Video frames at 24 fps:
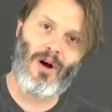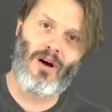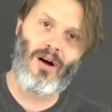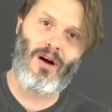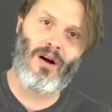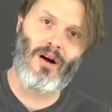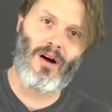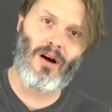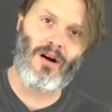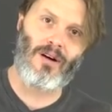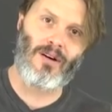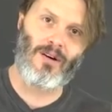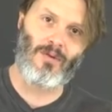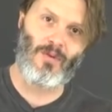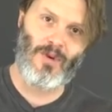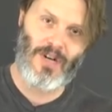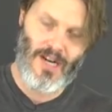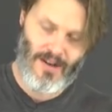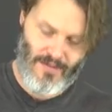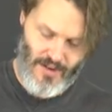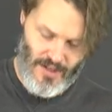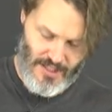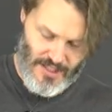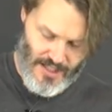bar or
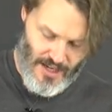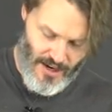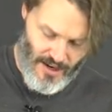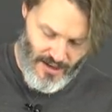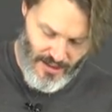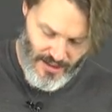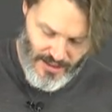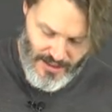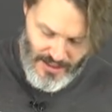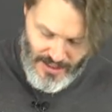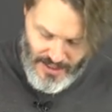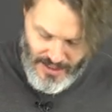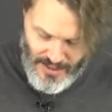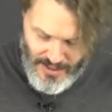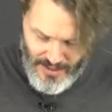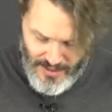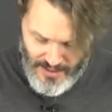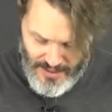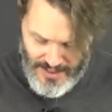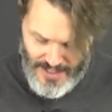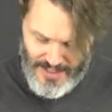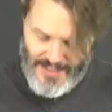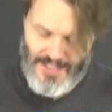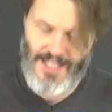whatever it's called,
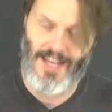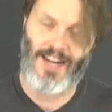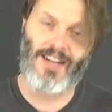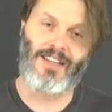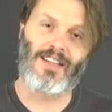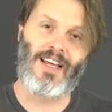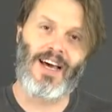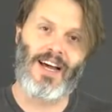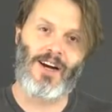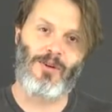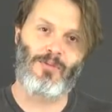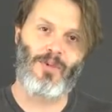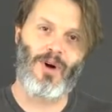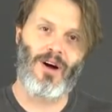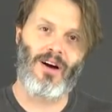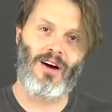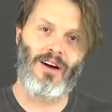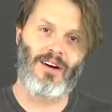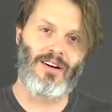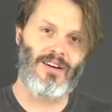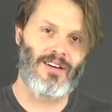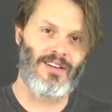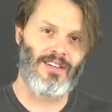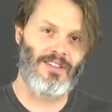it's not a ladder
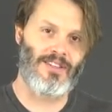bar.